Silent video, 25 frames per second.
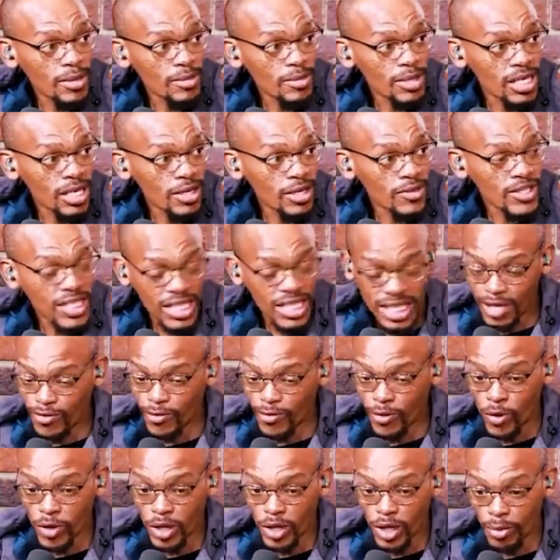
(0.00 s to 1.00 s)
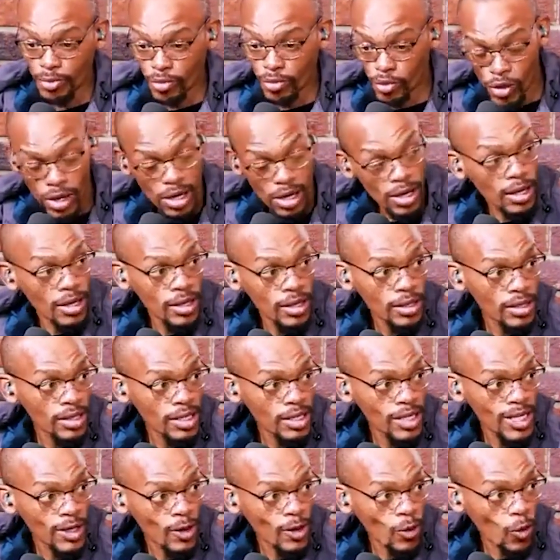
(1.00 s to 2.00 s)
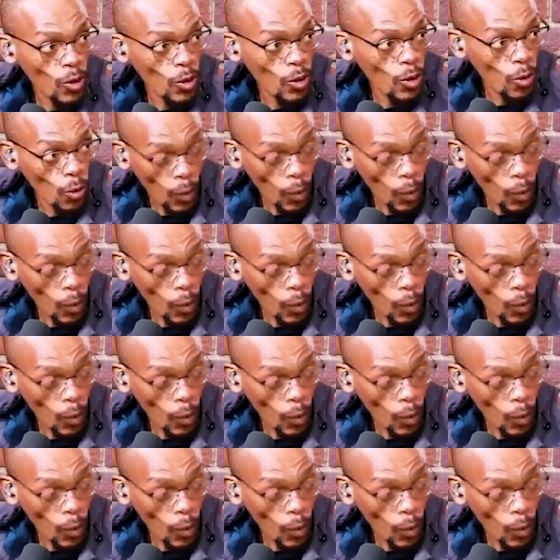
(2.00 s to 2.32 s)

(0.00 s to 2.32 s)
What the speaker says: about putting her down like a dog.